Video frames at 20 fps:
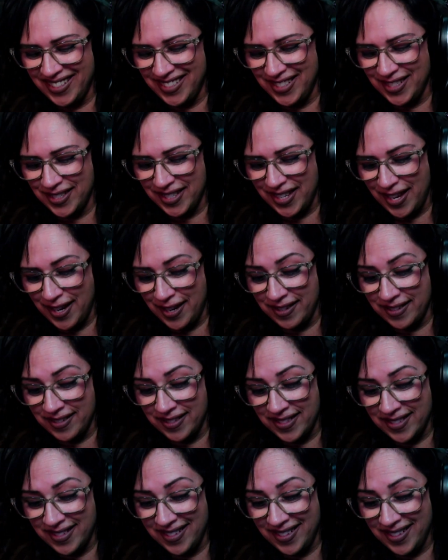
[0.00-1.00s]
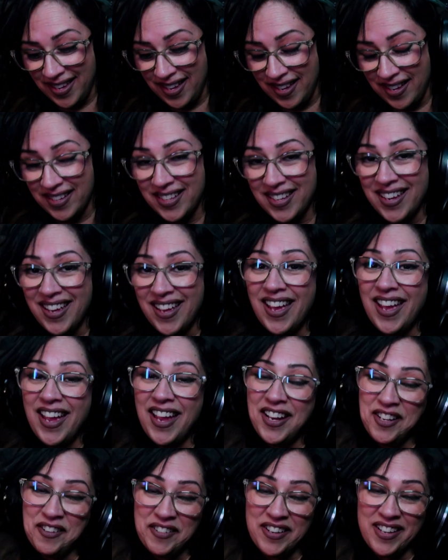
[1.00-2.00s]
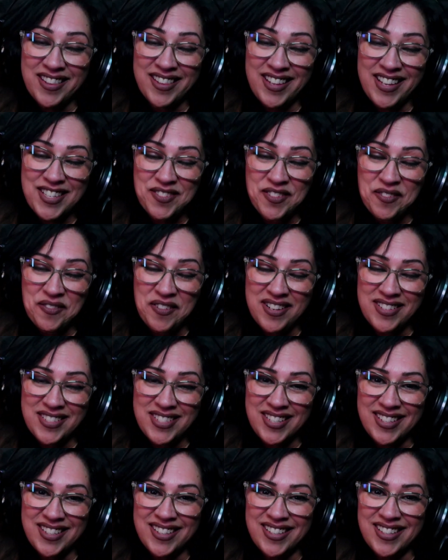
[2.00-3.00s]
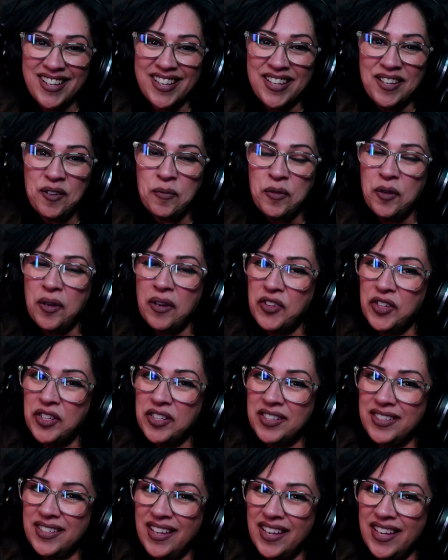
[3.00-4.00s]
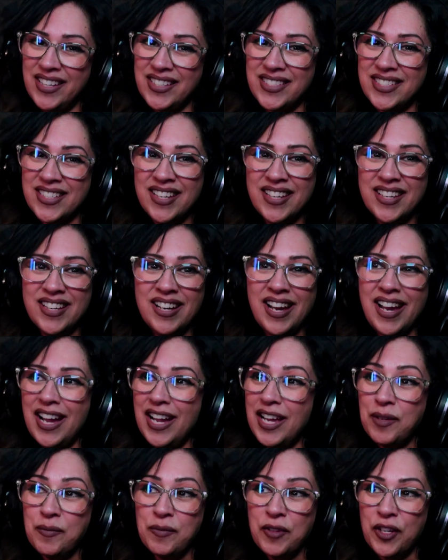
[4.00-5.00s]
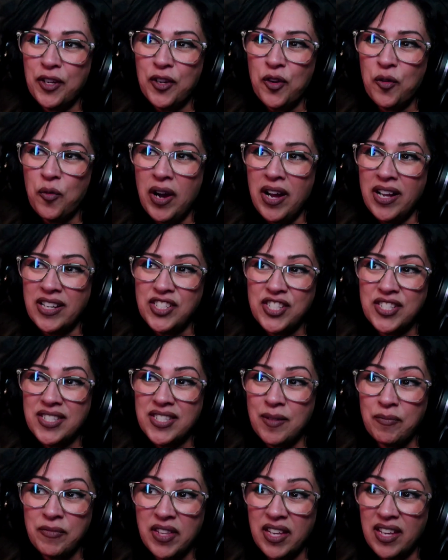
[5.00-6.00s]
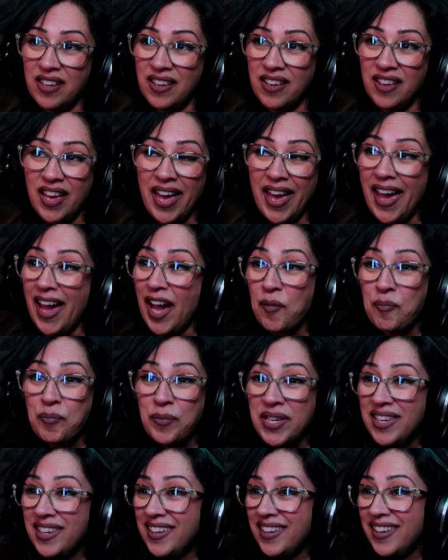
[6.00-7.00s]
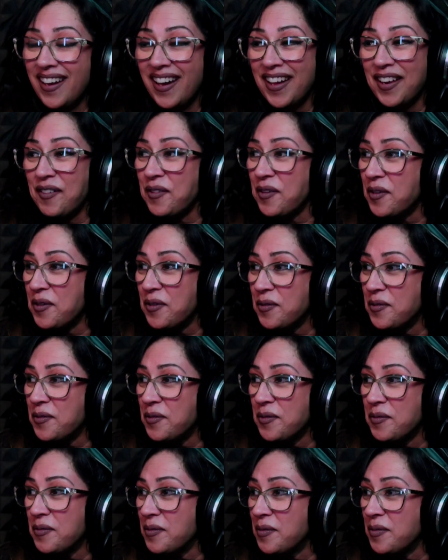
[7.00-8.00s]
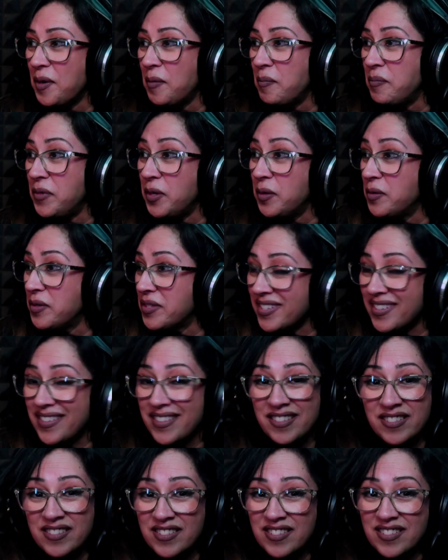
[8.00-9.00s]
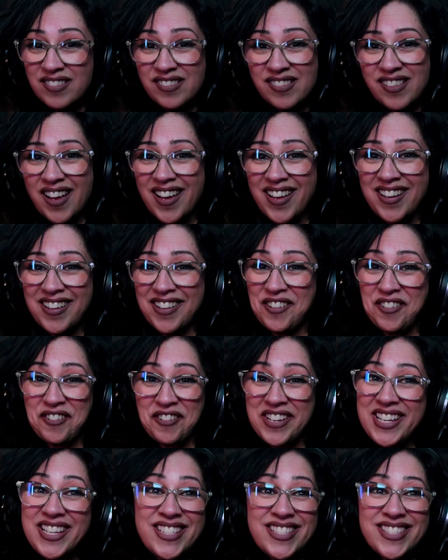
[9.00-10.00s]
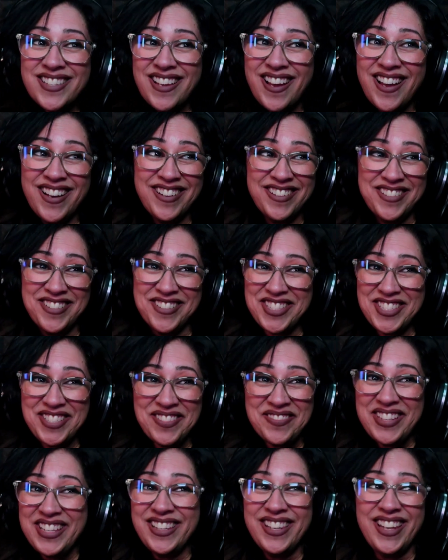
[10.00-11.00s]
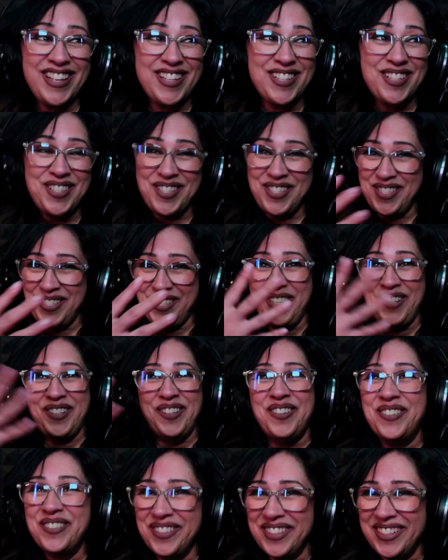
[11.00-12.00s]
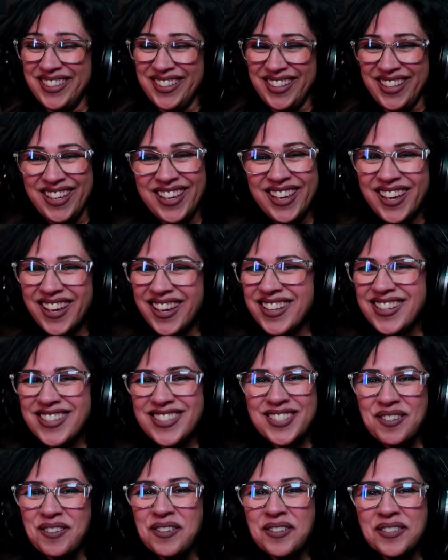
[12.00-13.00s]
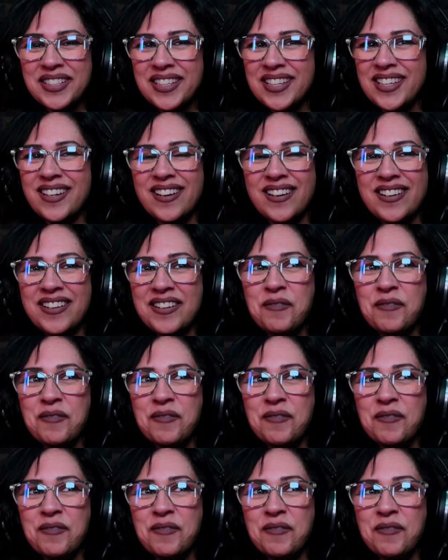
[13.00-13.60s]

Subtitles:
just can't. I can't. Anyway, thanks for watching. I hope you have a good night. I am gonna go watch something happy. I don't know, a musical at Grease. I don't know, something like totally, totally